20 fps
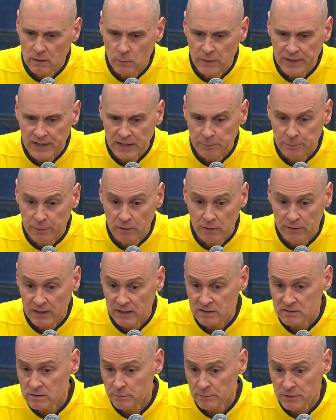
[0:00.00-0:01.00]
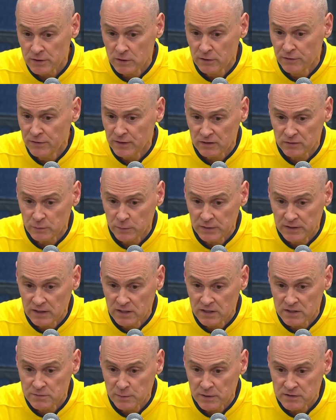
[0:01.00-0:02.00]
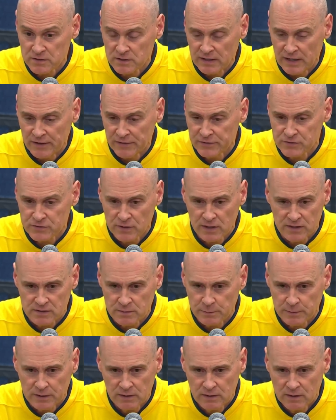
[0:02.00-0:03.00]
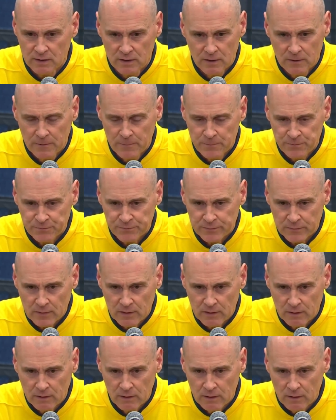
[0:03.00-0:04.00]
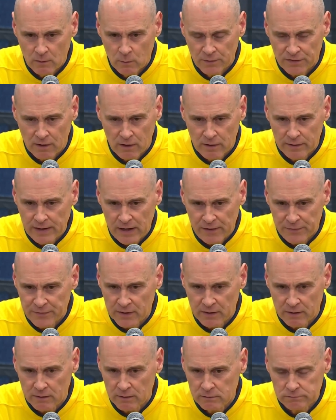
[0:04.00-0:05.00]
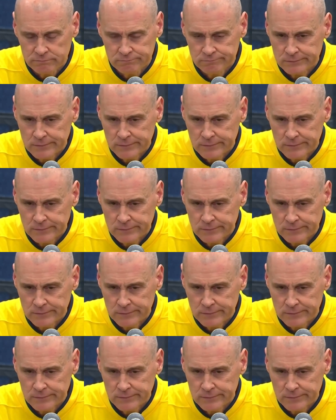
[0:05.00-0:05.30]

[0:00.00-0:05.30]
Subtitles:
we got to build on some of the good things we did, especially down the stretch. With Harden out there,